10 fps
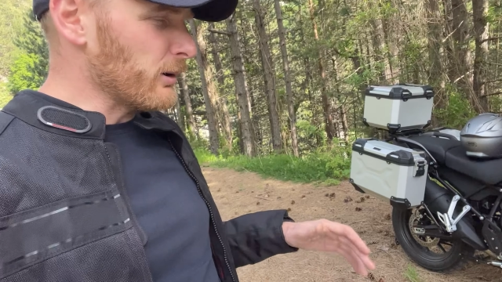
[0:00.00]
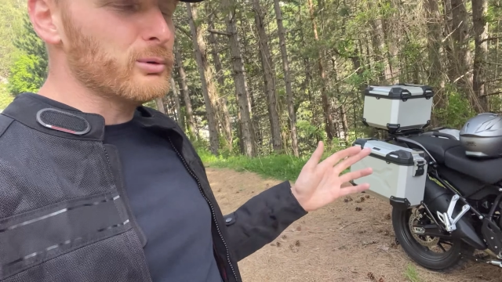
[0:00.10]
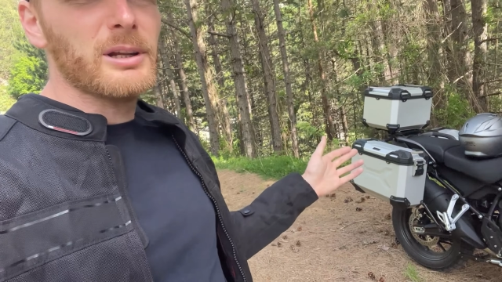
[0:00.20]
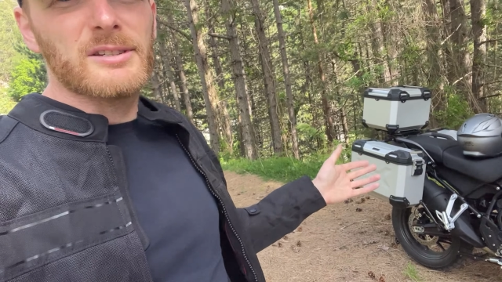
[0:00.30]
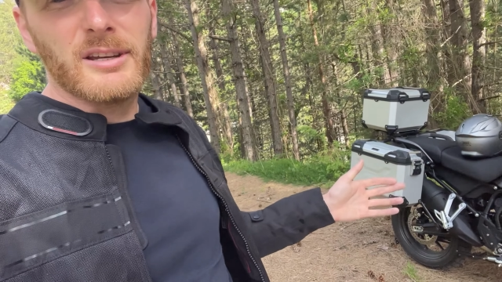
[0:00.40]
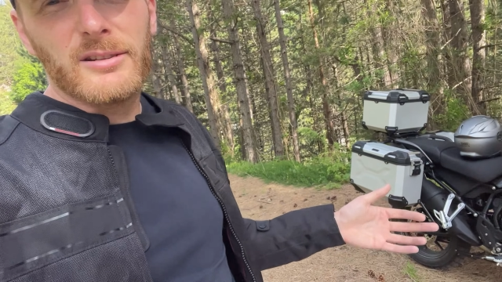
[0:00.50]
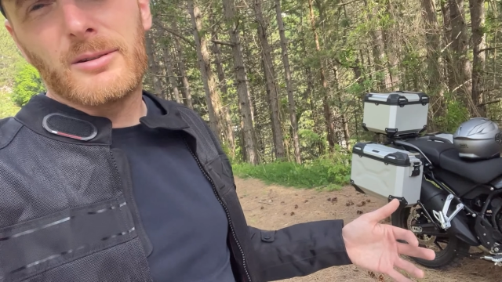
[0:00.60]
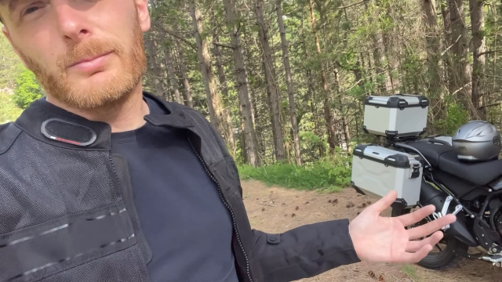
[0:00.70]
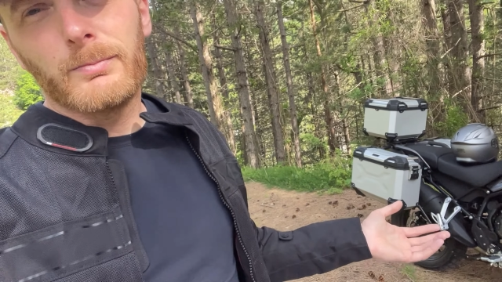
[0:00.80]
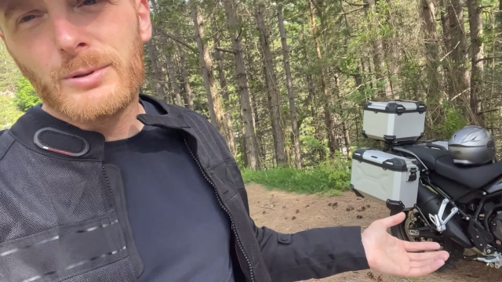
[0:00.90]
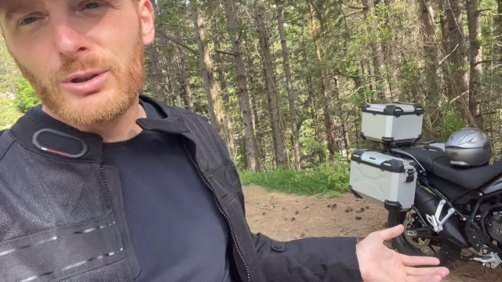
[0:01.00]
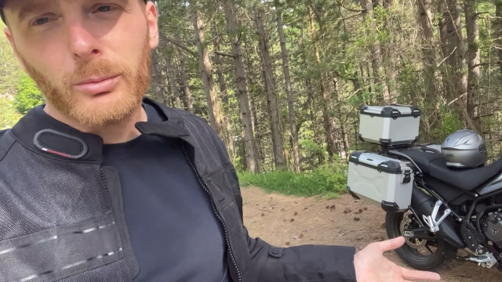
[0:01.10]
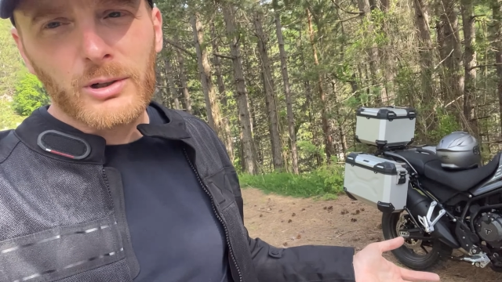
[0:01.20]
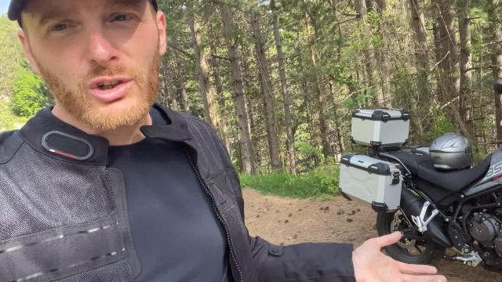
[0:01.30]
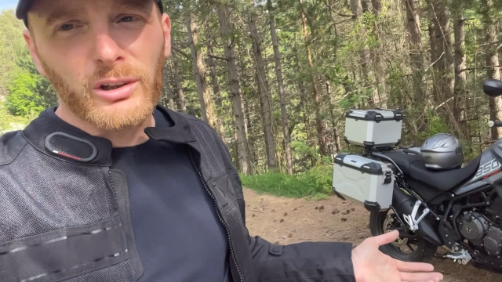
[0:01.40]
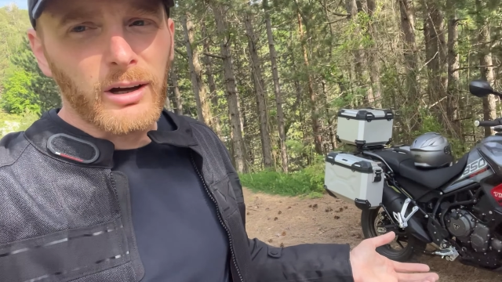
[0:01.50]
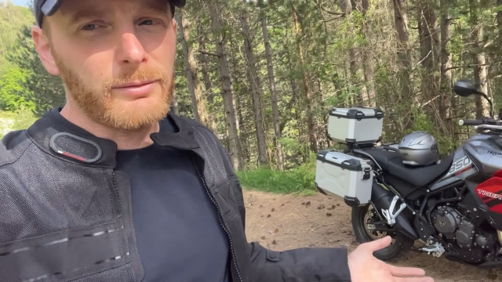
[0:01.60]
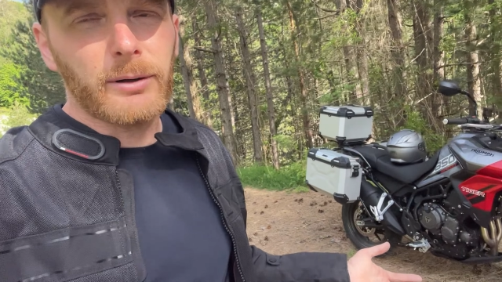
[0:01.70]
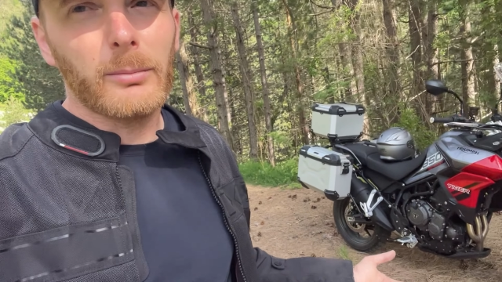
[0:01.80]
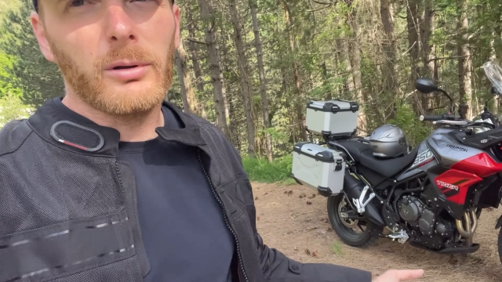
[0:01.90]
I would not say it's so much
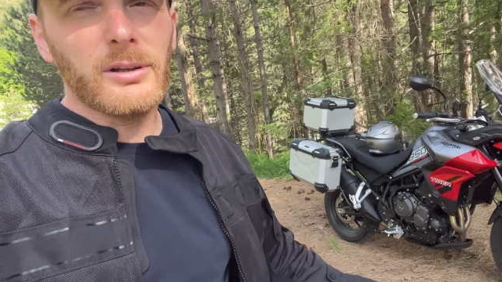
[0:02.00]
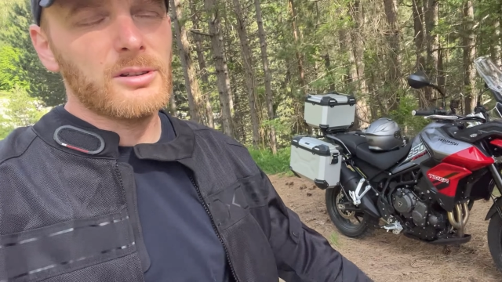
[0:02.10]
uncomfortable.